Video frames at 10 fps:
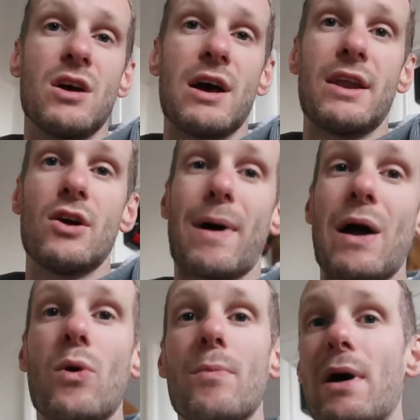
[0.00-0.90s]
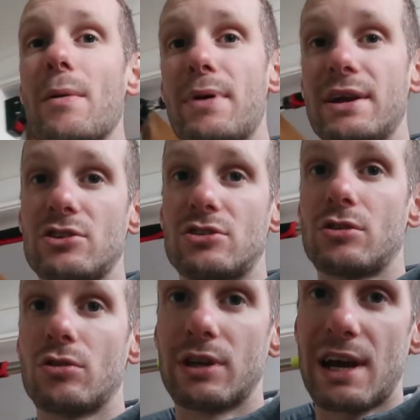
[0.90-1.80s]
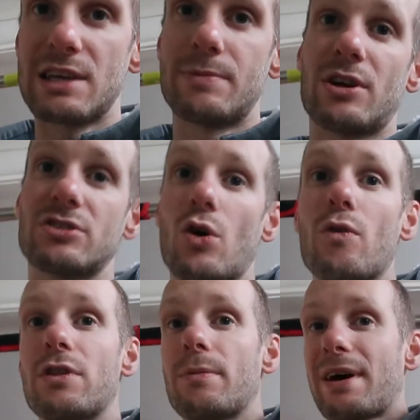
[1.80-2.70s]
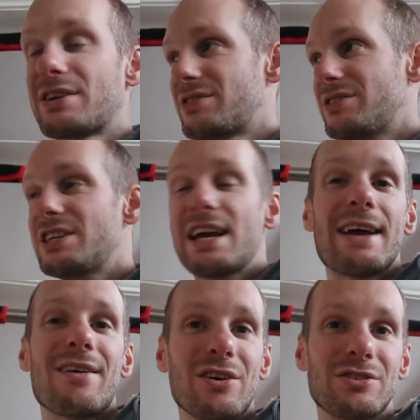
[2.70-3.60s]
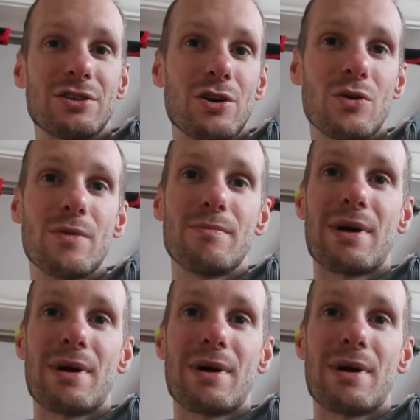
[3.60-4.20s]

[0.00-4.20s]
And um, I want my pictures to look nice because over the past year or so,